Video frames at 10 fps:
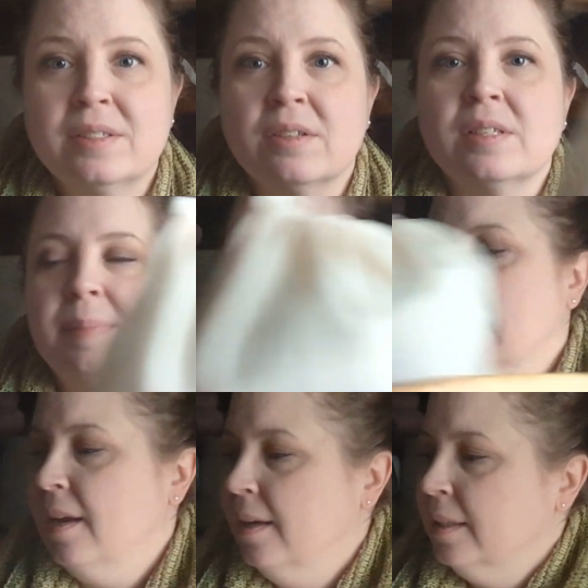so to speak.
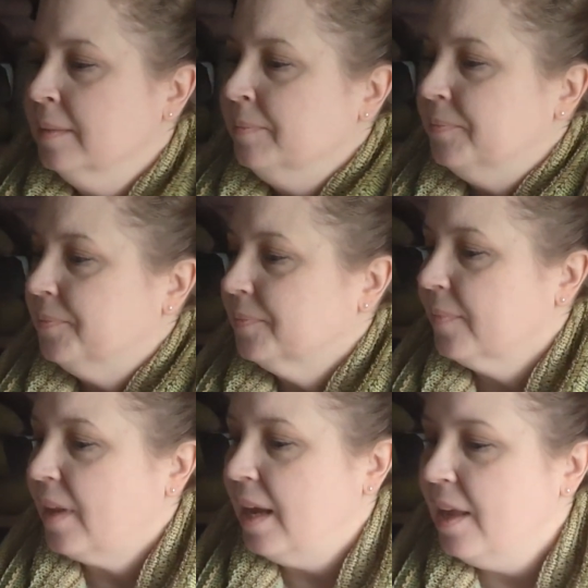
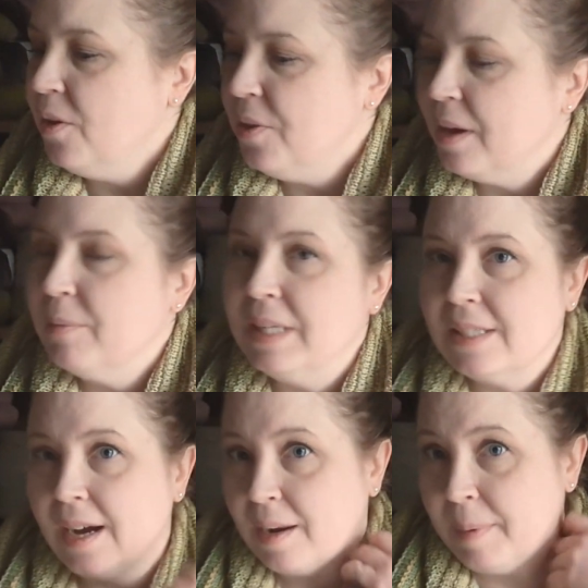Another thing I'm going to
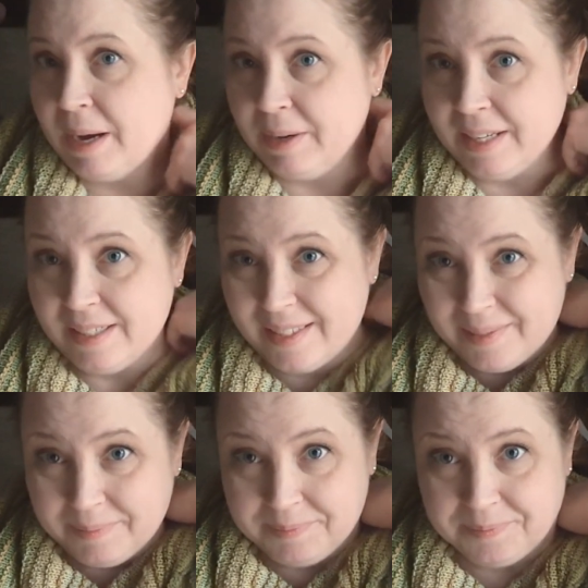talk about is
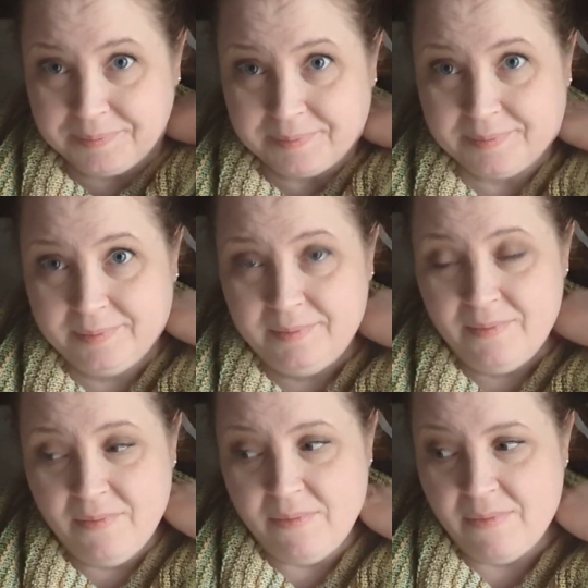
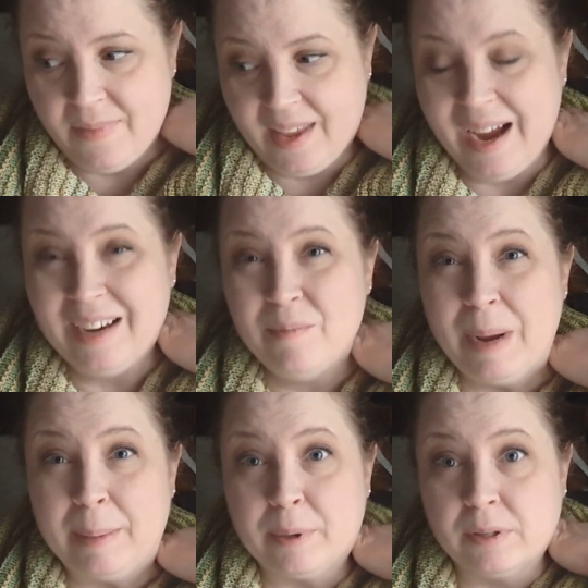kind of my
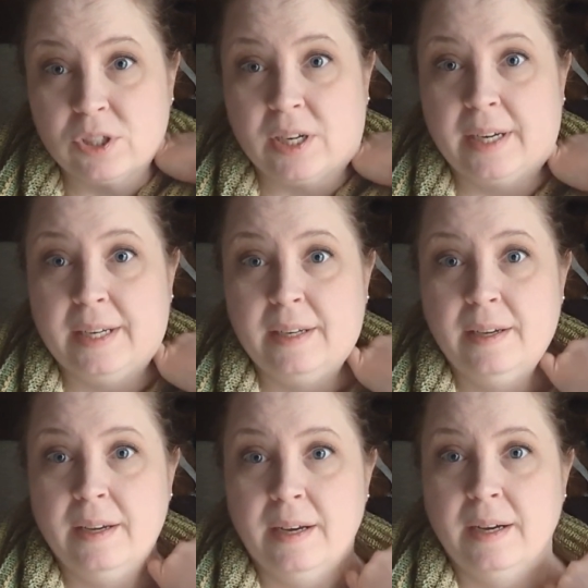approach on
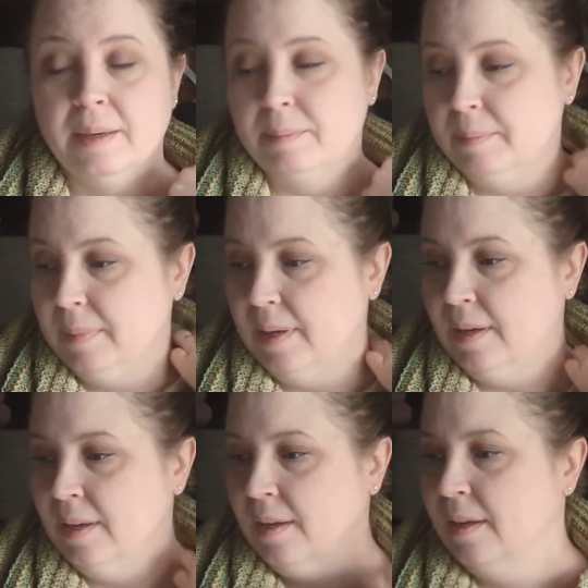
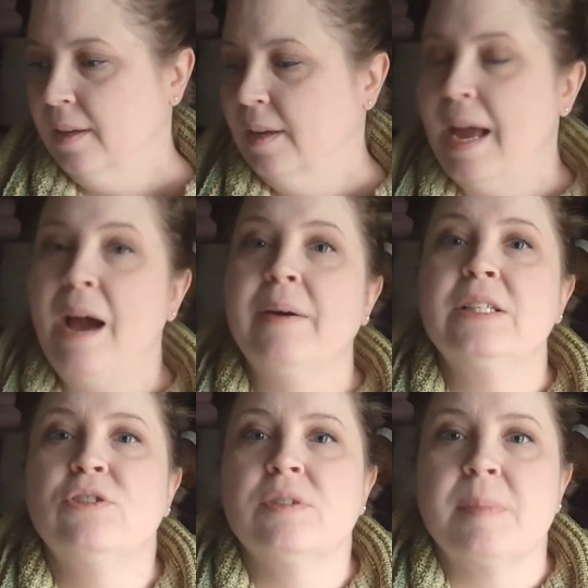how I
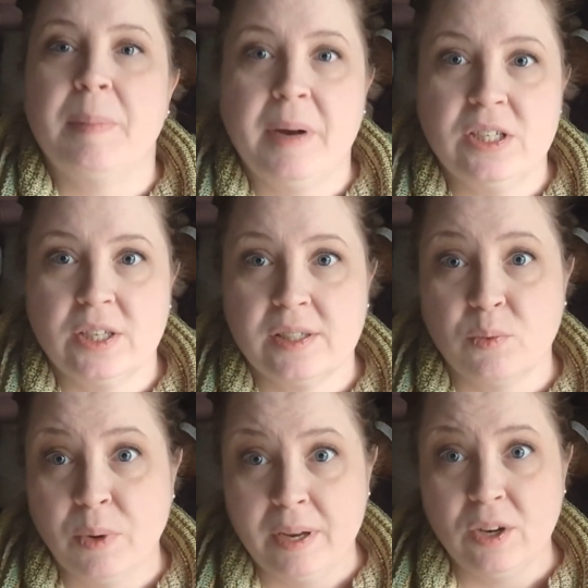choose my projects
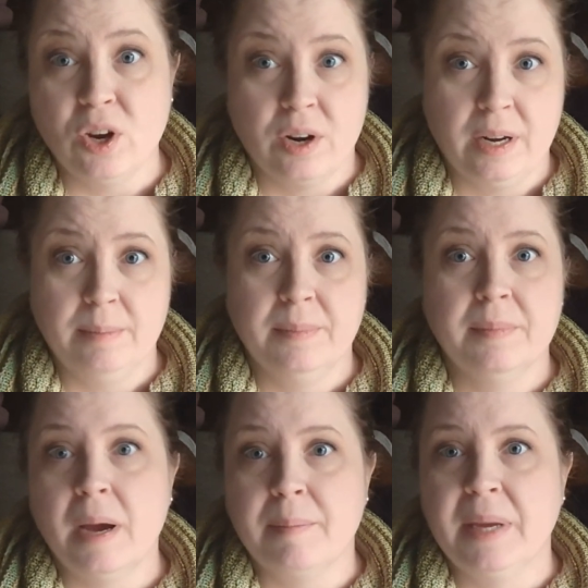and what yarn
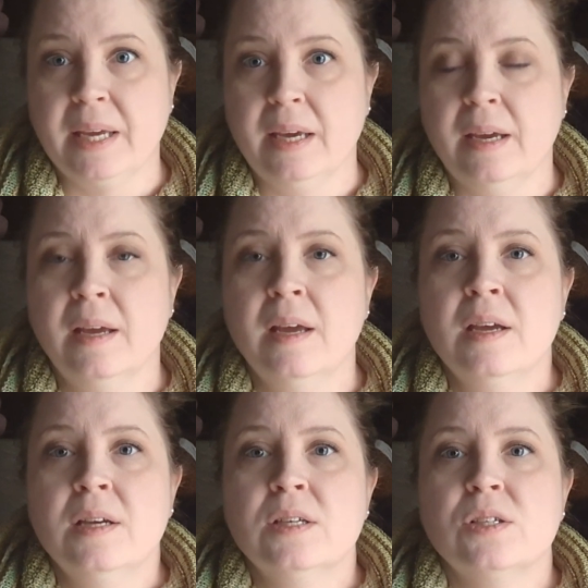I'm picking.
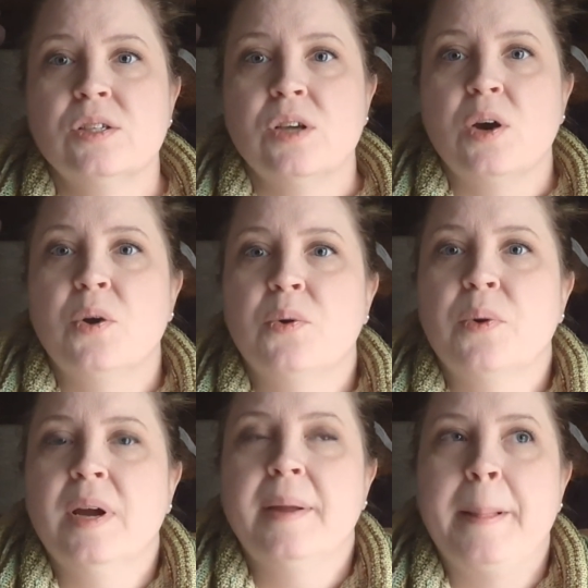
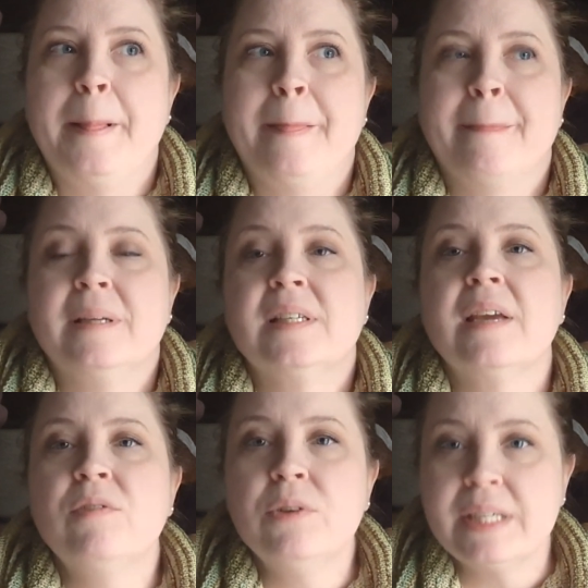So to
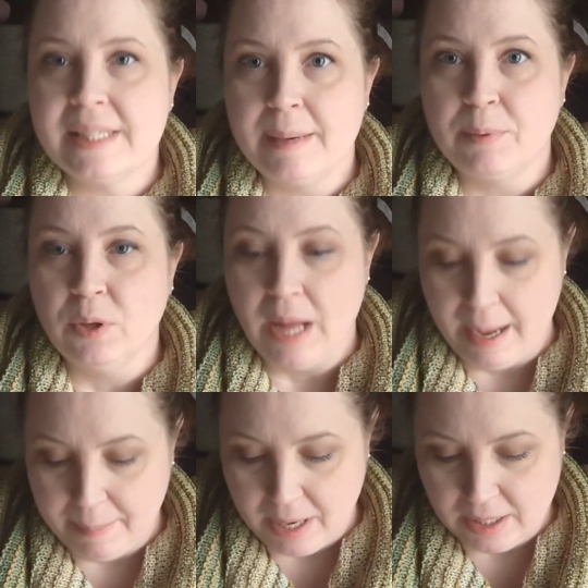give you an example, I
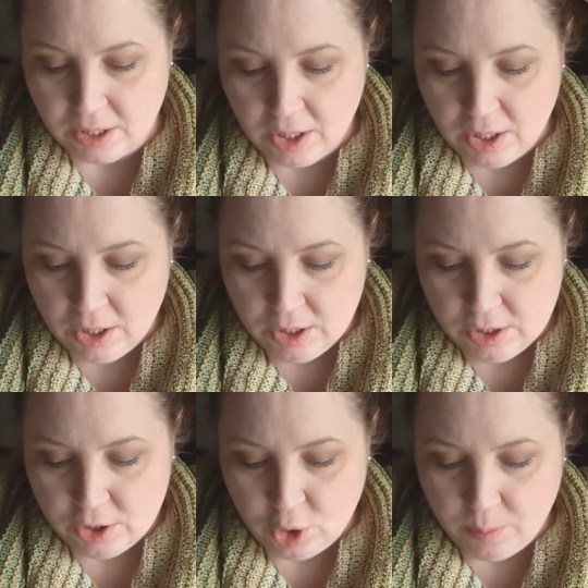bought
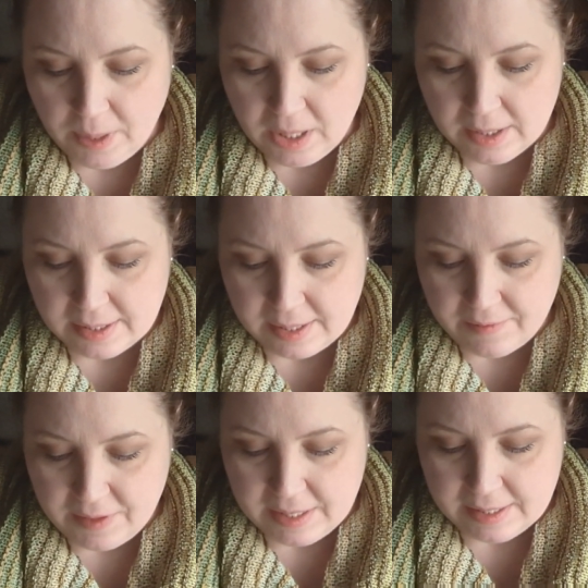2 balls
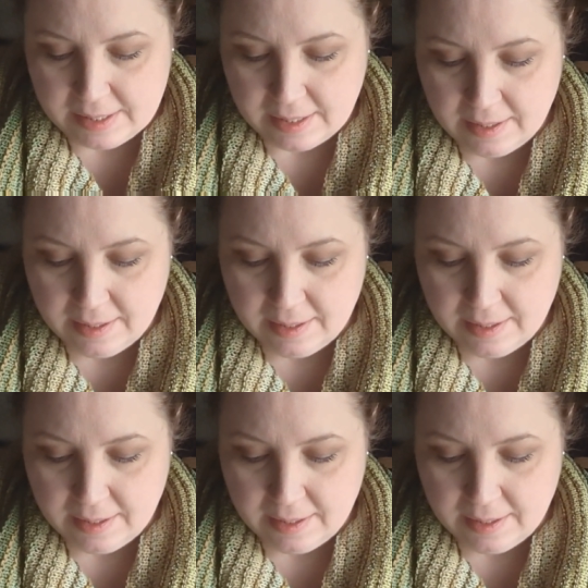of this